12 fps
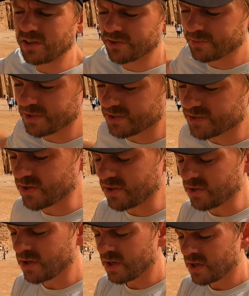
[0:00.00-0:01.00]
cut them
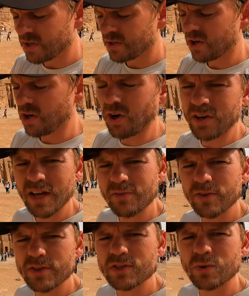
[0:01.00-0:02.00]
into, uh, on
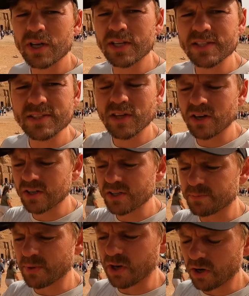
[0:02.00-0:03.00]
average, twenty
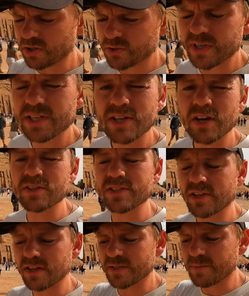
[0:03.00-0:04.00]
size block, twenty ton
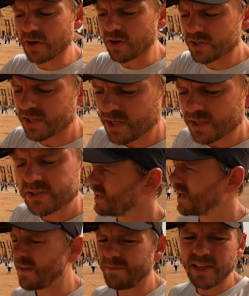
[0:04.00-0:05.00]
size blocks,
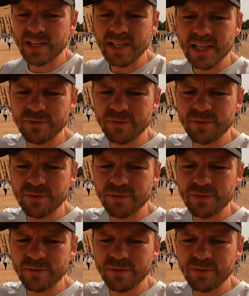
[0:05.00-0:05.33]
and they